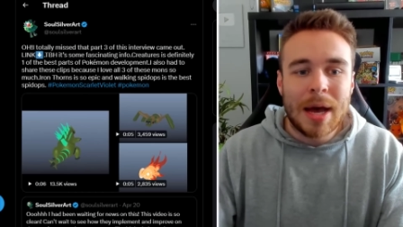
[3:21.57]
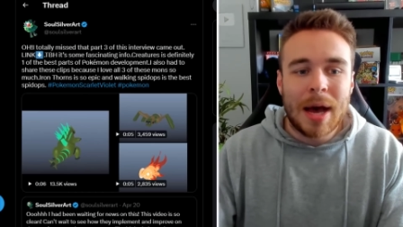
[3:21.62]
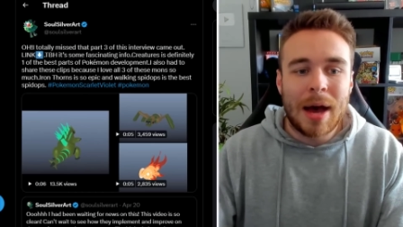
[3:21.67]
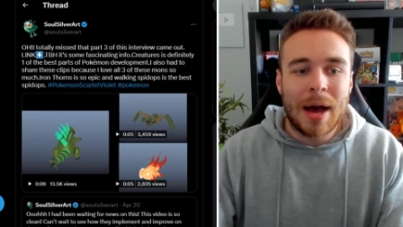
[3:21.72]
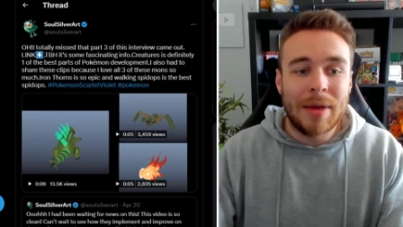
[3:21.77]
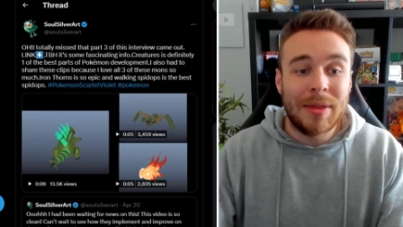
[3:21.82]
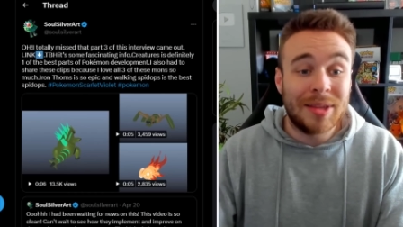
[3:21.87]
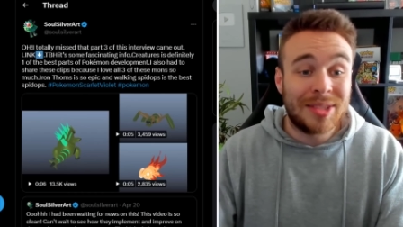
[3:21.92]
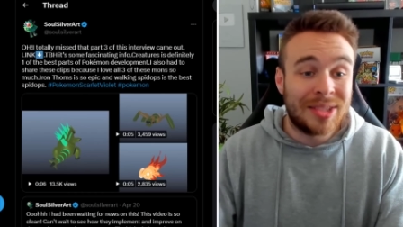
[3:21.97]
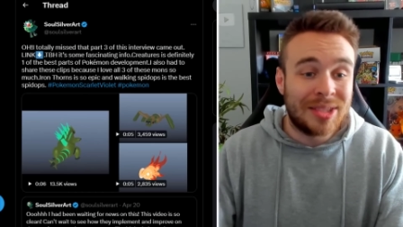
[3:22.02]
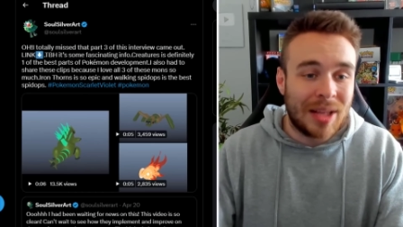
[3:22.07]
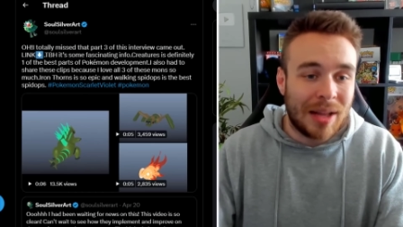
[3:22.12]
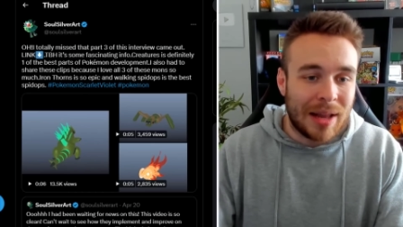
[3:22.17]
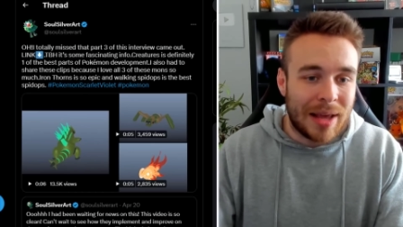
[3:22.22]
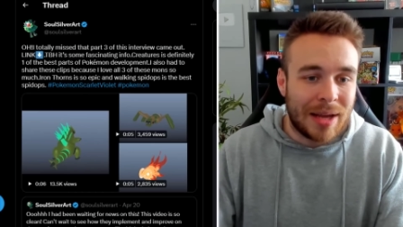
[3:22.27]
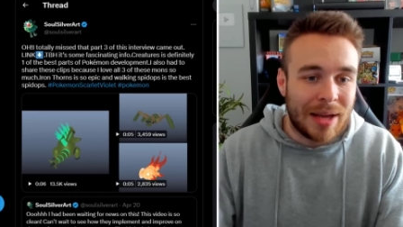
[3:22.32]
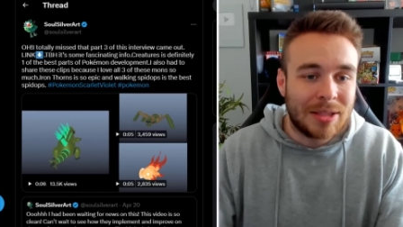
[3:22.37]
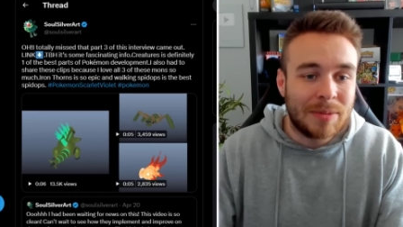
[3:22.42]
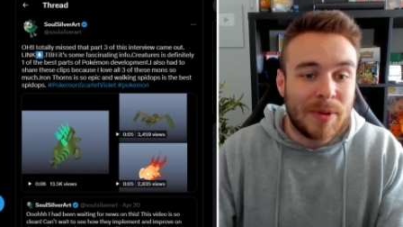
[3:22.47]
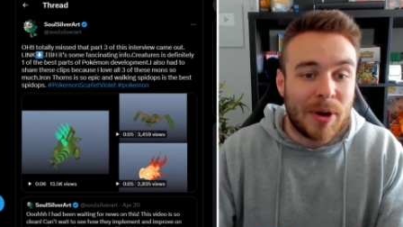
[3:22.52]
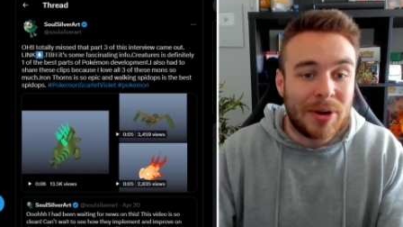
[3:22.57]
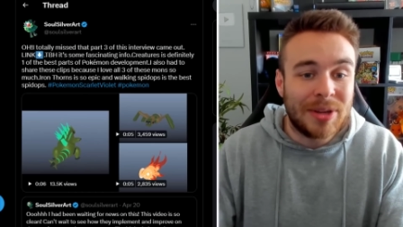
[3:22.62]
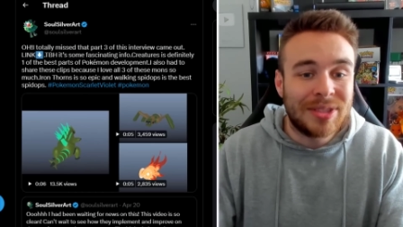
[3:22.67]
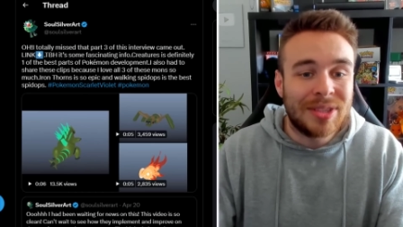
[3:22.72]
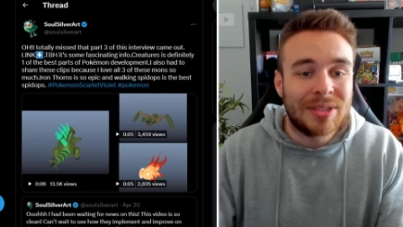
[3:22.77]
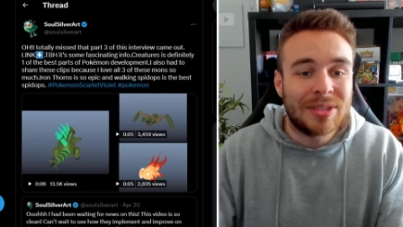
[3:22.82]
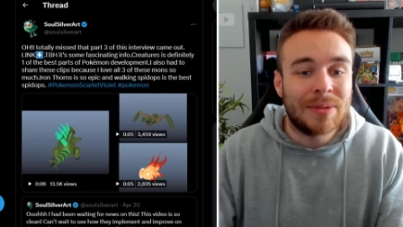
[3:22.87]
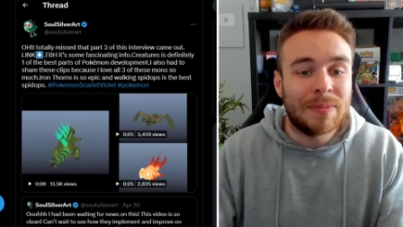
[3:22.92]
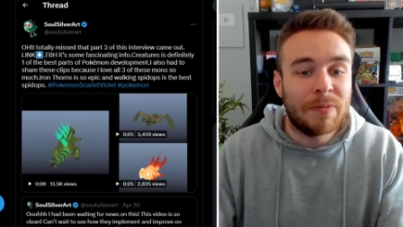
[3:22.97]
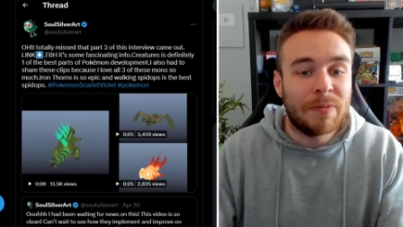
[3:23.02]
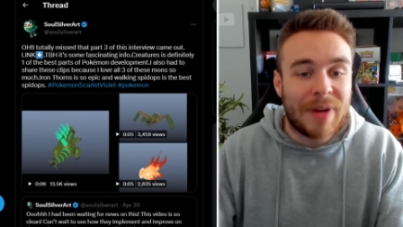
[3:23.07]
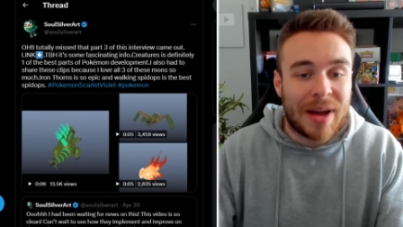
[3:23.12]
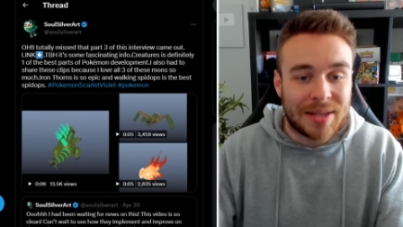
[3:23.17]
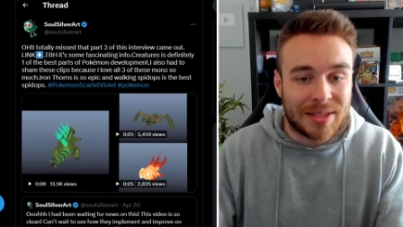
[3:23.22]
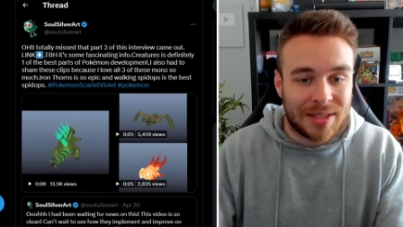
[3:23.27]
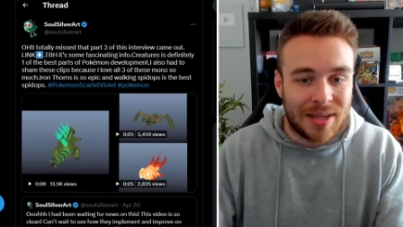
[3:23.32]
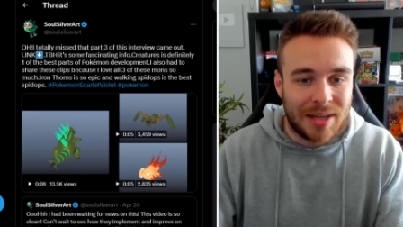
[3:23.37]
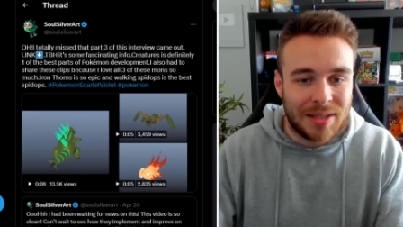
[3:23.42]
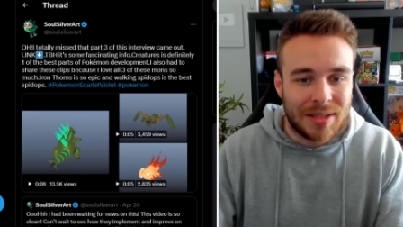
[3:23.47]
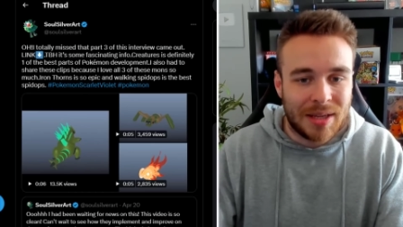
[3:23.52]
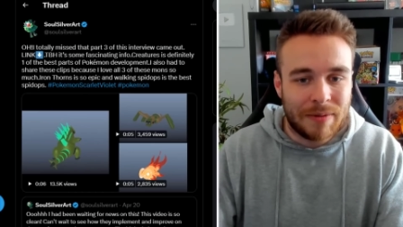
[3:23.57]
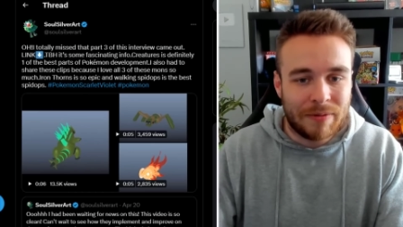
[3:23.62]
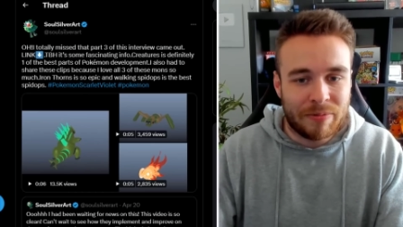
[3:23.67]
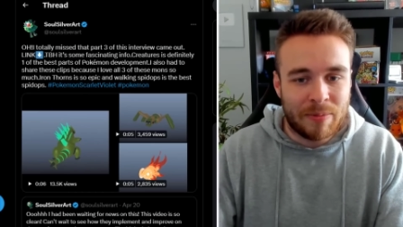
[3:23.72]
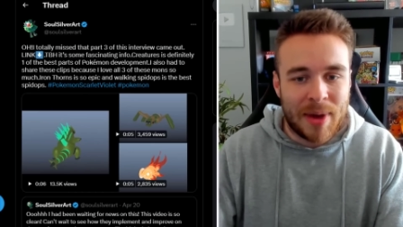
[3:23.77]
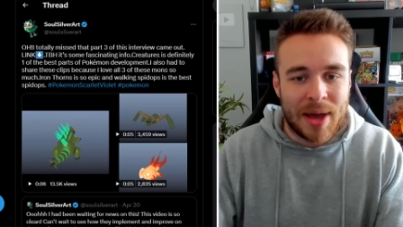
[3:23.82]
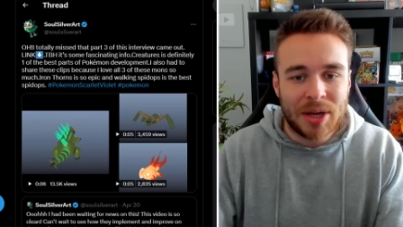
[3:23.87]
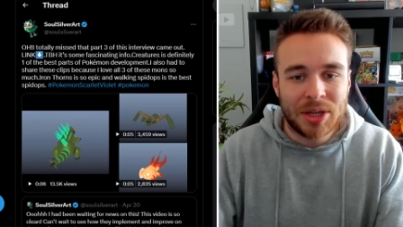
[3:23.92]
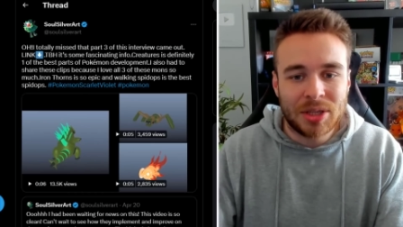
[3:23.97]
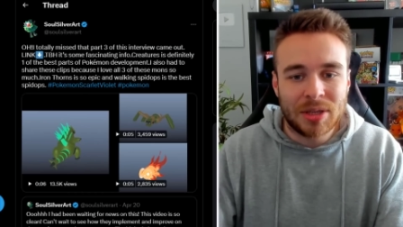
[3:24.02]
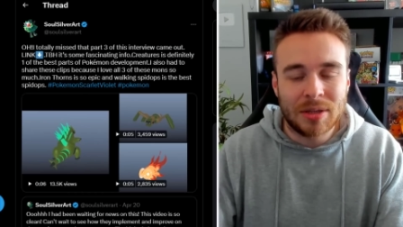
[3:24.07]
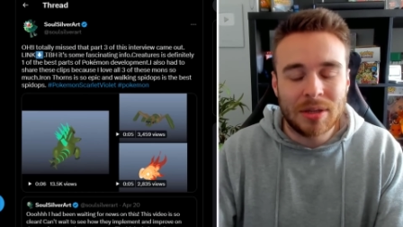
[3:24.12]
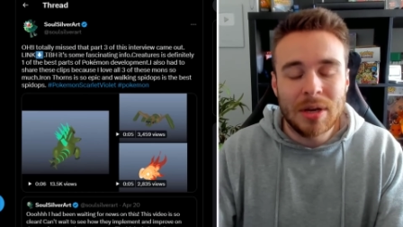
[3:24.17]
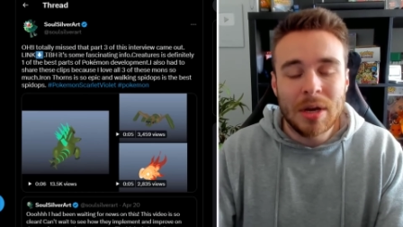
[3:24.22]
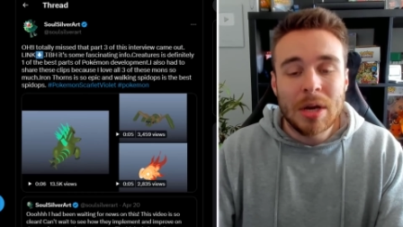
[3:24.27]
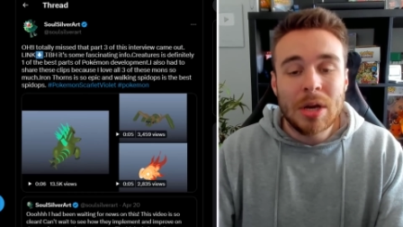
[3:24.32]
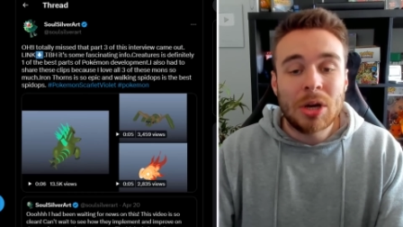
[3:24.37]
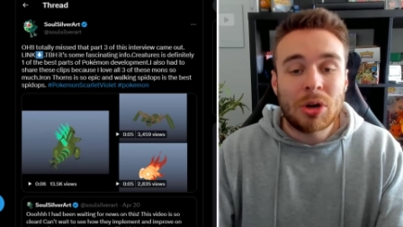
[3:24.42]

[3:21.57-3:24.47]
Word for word: This is the link. To be honest, there's some fascinating information.